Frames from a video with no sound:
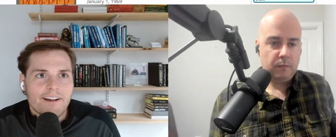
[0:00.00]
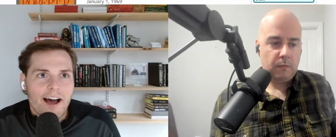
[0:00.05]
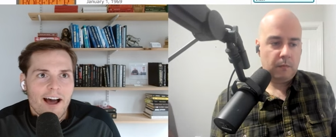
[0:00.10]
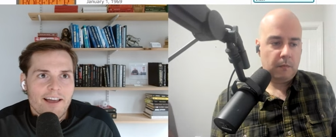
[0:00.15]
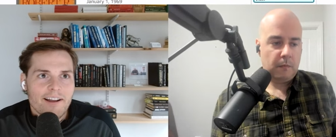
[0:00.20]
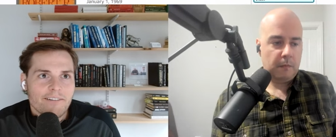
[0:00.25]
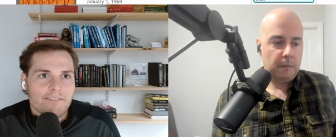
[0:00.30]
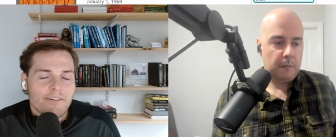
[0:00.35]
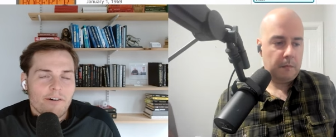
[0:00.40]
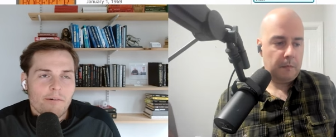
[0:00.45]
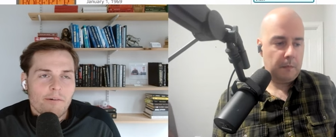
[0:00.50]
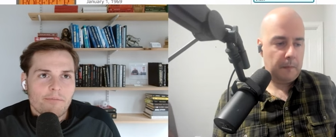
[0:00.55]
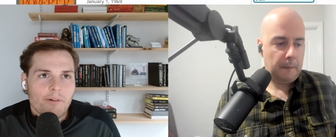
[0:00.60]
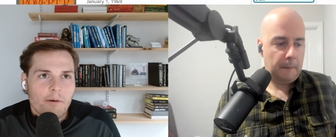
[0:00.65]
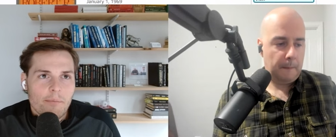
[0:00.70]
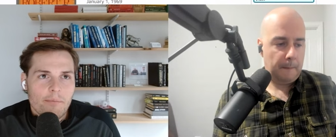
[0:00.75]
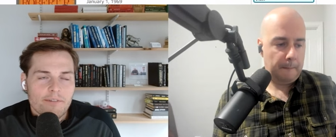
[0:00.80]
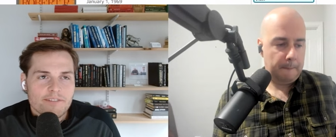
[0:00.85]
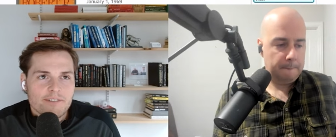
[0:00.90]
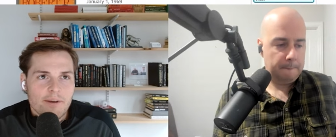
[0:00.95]
Speaker 1: kind of from
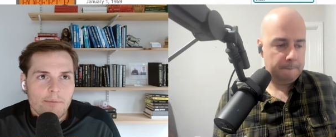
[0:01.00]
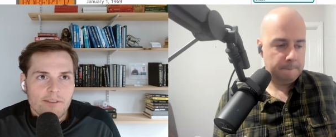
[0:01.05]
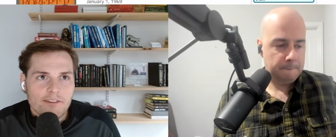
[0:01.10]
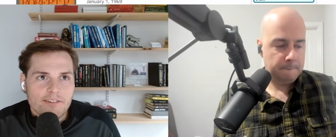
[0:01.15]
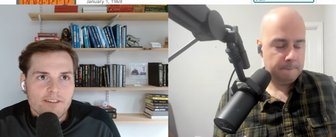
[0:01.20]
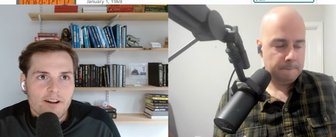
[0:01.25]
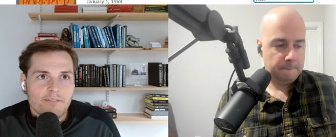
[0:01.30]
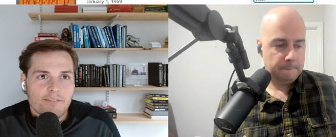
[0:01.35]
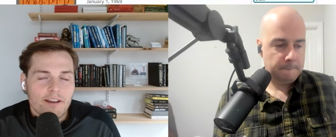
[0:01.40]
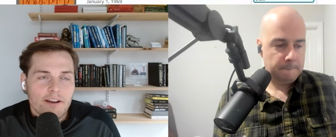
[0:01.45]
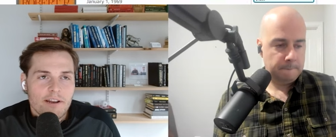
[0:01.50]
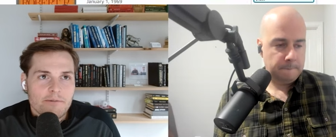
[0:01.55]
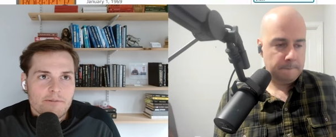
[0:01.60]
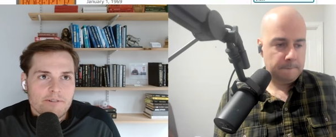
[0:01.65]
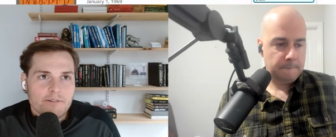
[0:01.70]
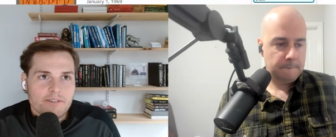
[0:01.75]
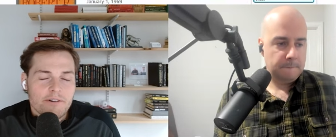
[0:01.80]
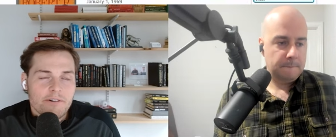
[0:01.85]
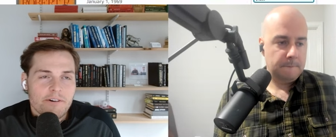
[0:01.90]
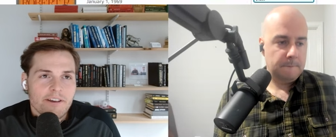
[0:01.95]
from some of the stuff that he
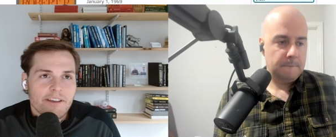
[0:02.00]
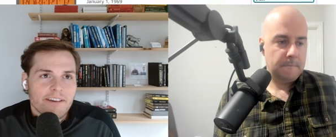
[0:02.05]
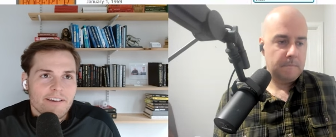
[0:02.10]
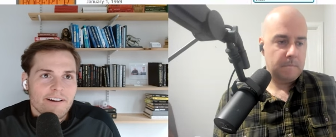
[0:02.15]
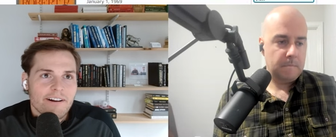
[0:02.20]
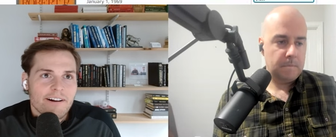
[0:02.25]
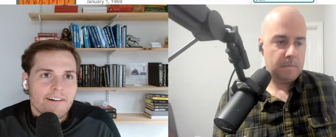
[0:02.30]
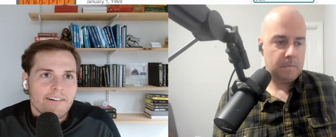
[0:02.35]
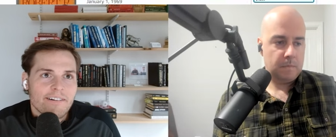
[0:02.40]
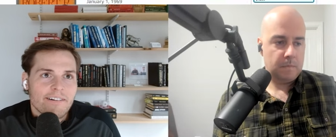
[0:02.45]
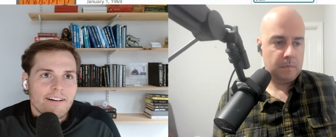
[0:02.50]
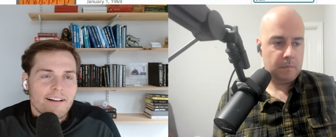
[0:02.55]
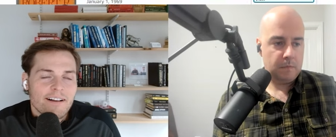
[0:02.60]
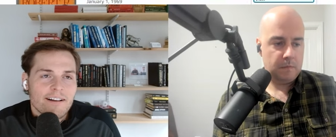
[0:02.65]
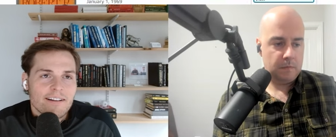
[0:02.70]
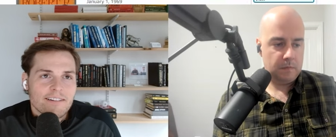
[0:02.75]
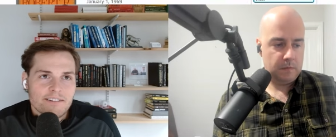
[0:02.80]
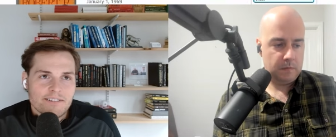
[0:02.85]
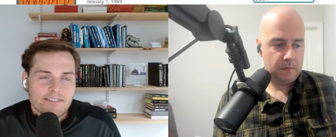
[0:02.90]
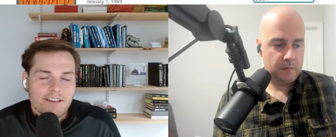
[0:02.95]
was doing. You know,
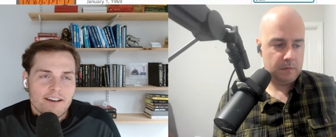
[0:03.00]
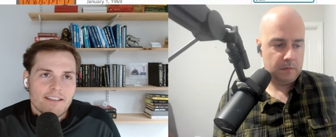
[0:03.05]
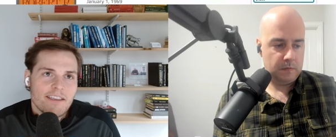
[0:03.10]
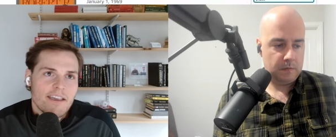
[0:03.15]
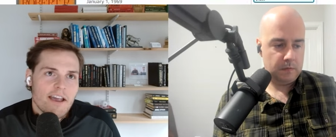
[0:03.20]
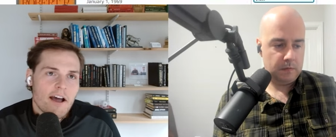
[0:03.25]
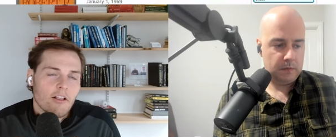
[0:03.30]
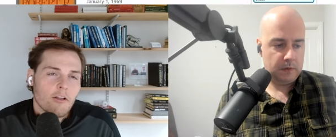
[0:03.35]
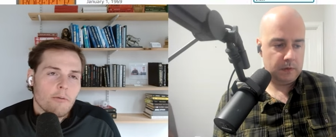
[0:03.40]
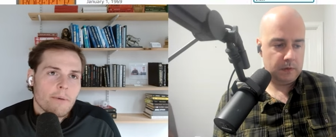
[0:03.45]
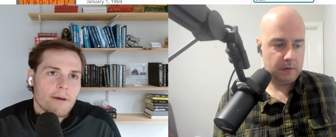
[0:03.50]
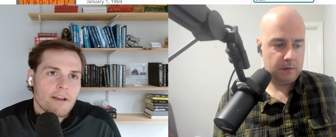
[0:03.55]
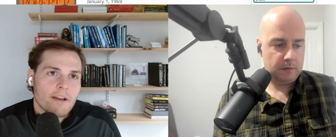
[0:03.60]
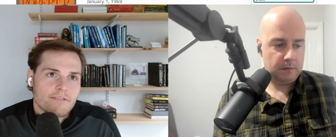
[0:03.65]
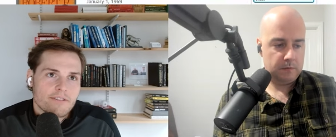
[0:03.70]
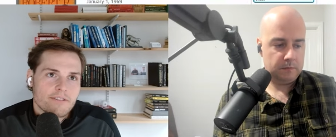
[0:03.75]
just like the element of